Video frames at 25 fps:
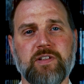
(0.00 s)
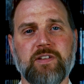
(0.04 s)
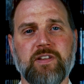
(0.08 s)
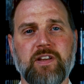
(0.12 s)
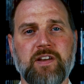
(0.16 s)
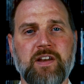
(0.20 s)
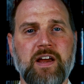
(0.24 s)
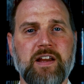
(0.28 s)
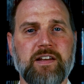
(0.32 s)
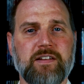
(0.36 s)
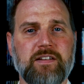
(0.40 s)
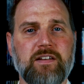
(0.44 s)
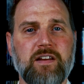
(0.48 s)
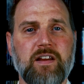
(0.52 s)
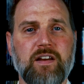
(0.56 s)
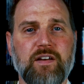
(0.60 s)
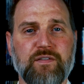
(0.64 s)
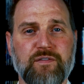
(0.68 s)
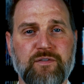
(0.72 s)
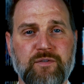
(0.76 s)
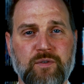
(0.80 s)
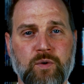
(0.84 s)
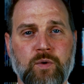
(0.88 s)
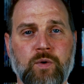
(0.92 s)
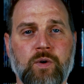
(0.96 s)
into
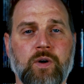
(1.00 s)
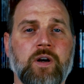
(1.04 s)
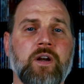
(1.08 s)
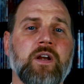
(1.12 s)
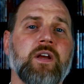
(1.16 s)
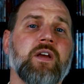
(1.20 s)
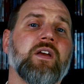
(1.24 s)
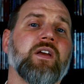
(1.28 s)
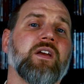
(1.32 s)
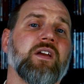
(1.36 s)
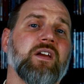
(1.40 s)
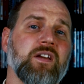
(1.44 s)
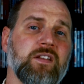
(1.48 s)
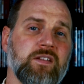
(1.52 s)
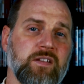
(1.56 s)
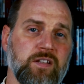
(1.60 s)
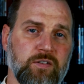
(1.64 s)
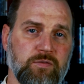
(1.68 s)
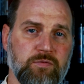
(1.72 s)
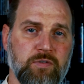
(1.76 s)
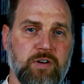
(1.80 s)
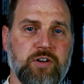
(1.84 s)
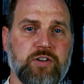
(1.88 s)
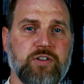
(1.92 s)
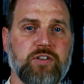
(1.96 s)
1984 in the
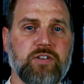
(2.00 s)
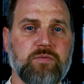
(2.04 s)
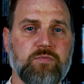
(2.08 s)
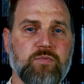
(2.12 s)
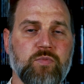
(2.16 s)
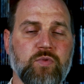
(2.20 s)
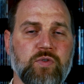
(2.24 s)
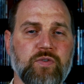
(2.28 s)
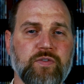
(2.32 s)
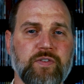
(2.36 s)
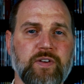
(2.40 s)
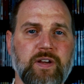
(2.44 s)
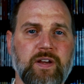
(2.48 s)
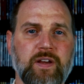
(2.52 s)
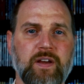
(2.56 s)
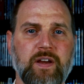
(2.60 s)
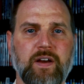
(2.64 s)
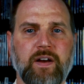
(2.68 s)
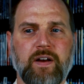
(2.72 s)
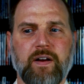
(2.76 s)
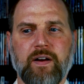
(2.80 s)
original movie,